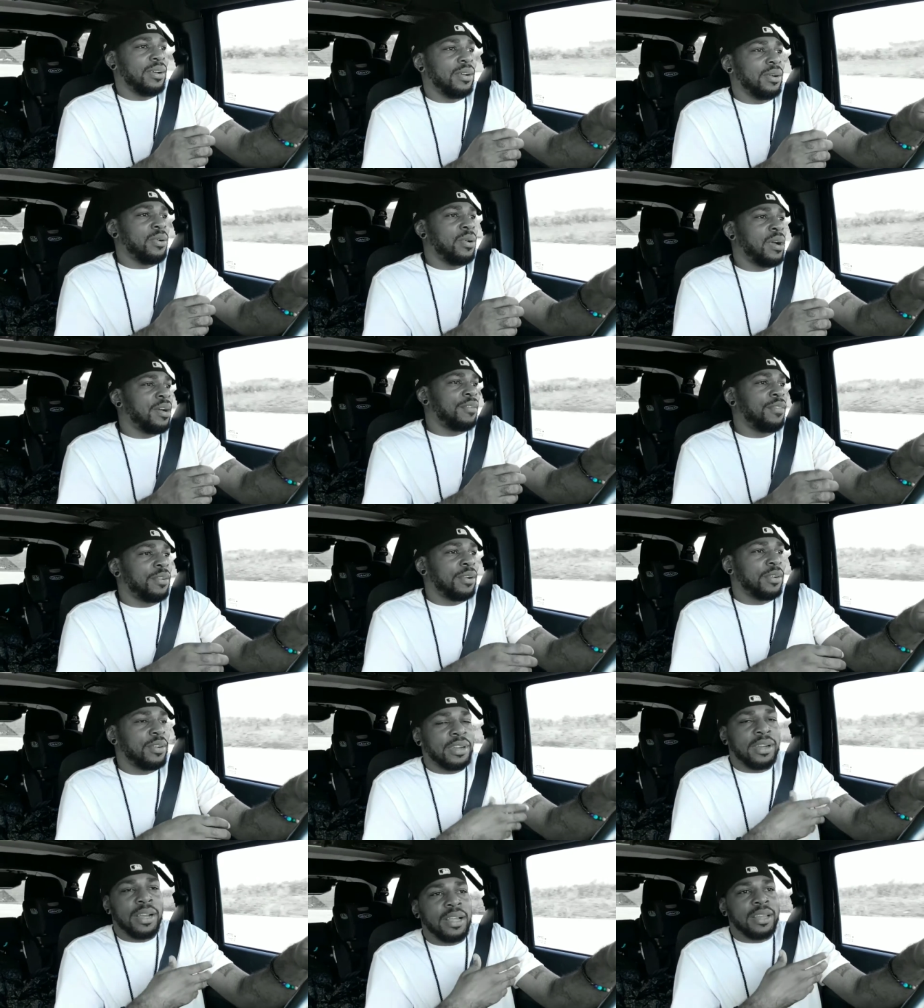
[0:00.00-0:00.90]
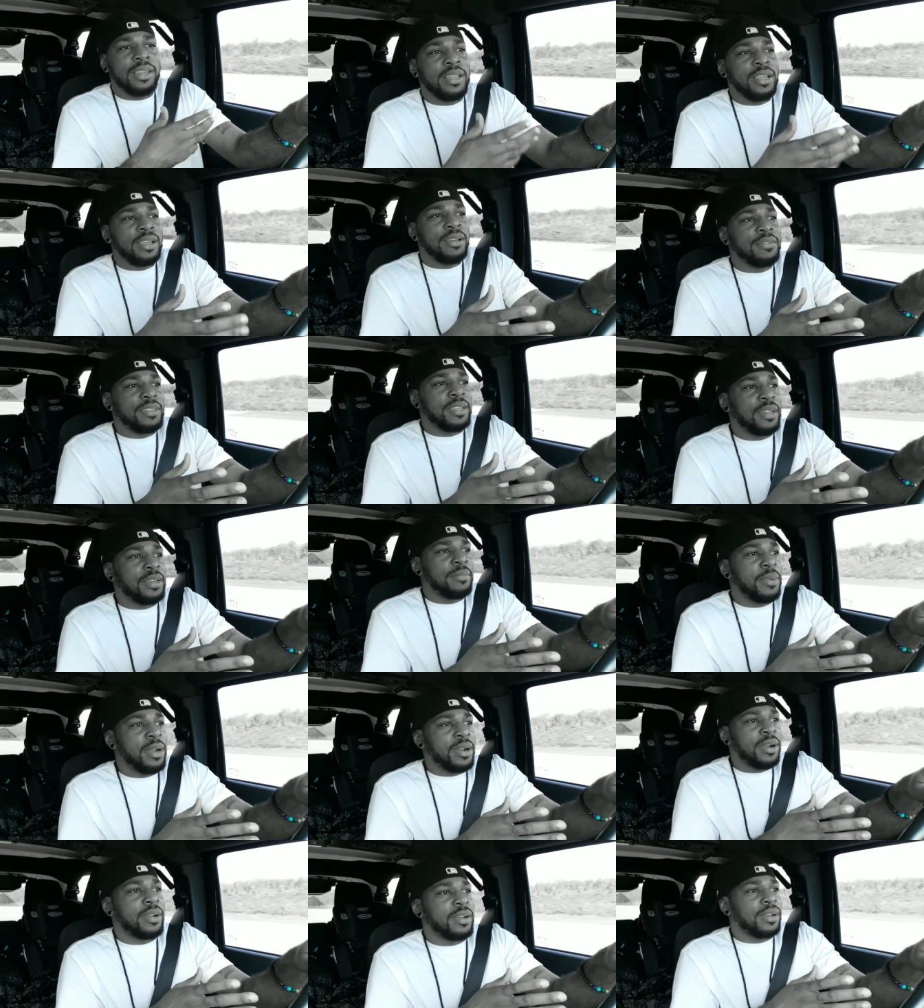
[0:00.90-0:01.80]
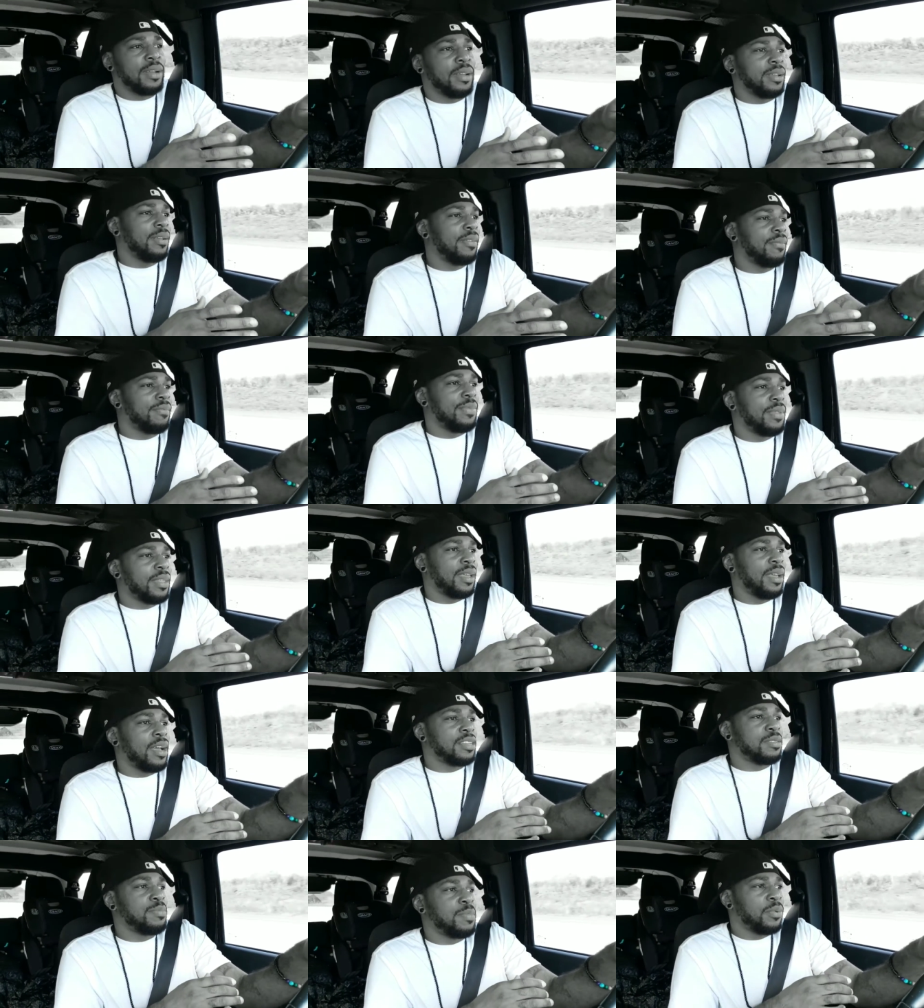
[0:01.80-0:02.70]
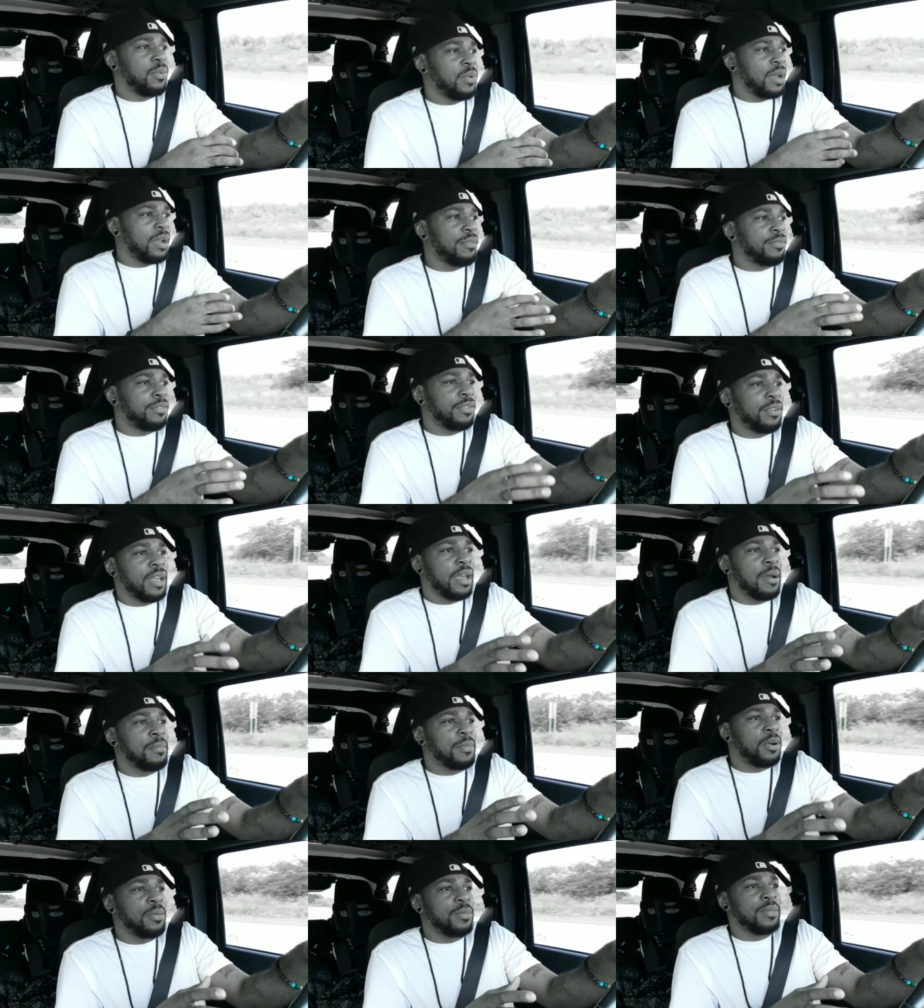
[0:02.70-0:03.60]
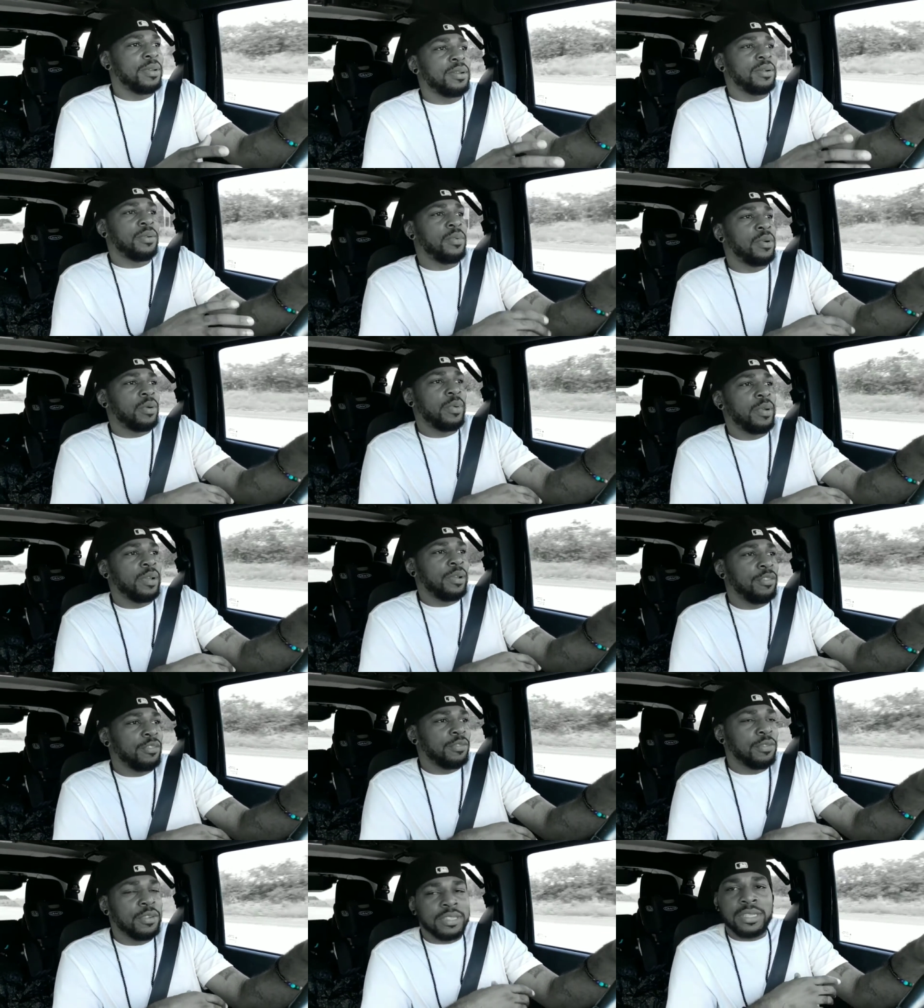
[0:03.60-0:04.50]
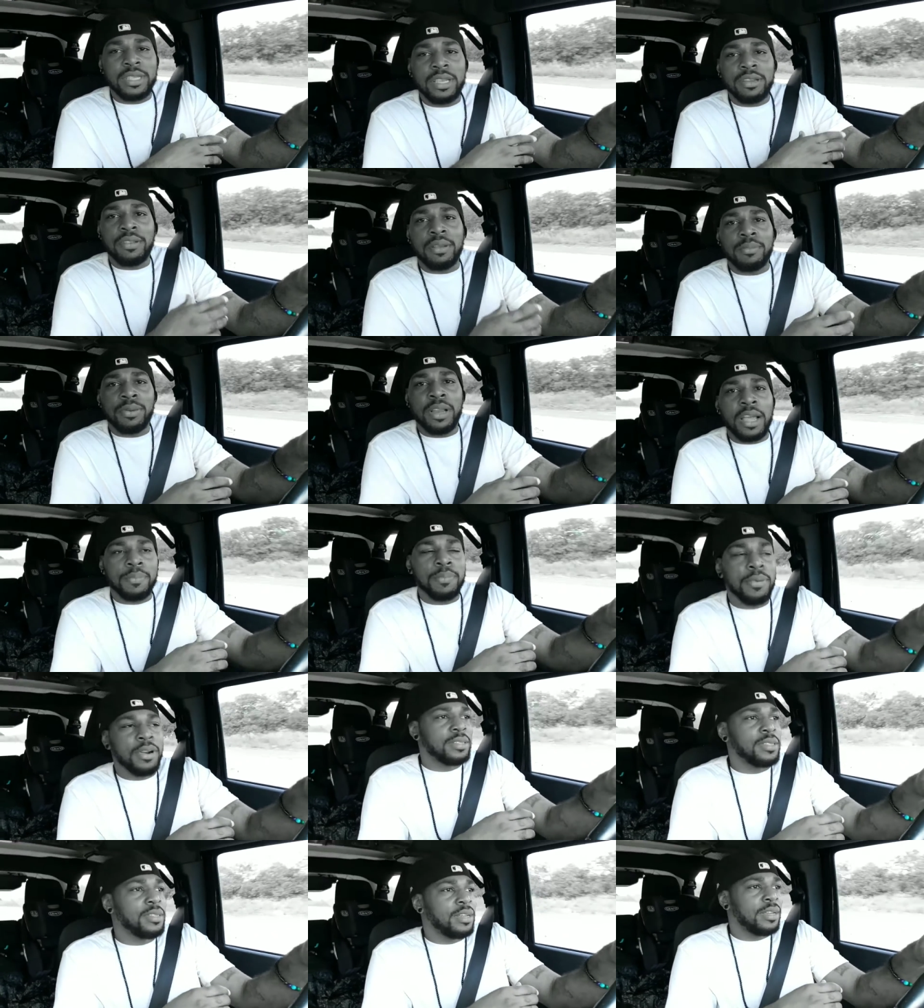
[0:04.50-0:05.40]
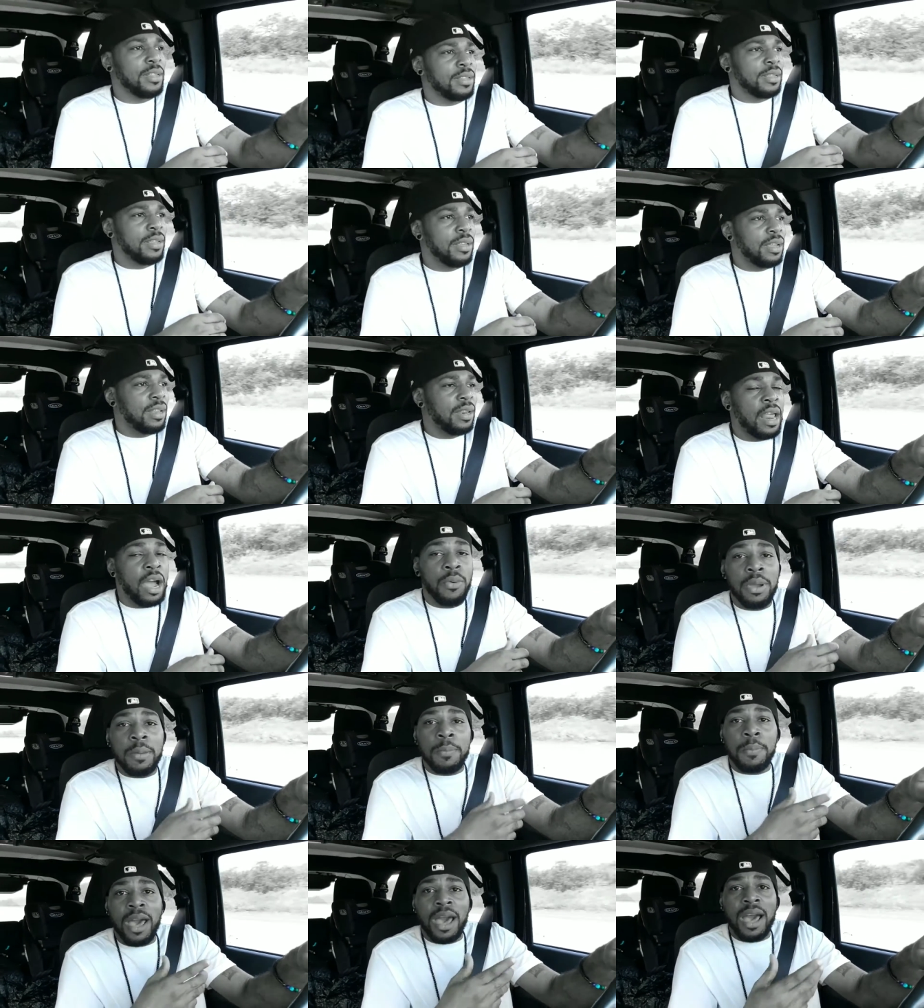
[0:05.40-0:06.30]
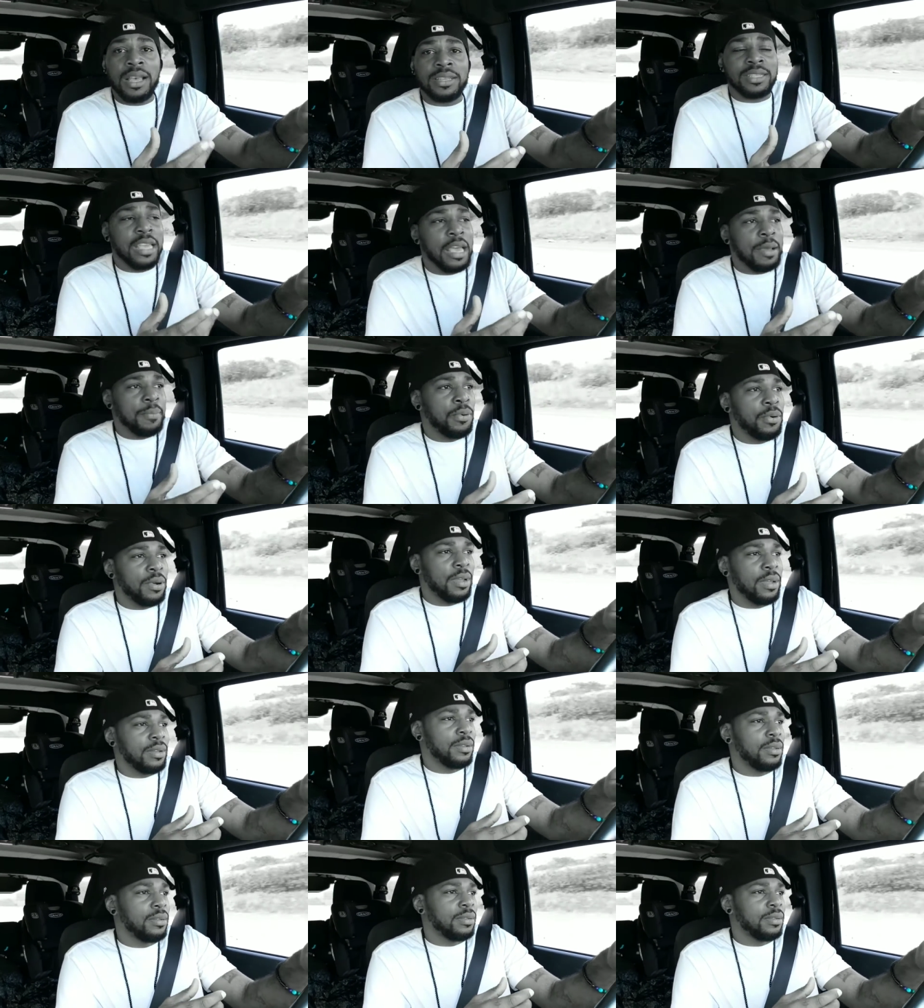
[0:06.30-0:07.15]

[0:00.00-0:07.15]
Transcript: who ever lived in America, has been waiting for that moment where we received the black president. Now we passed that point.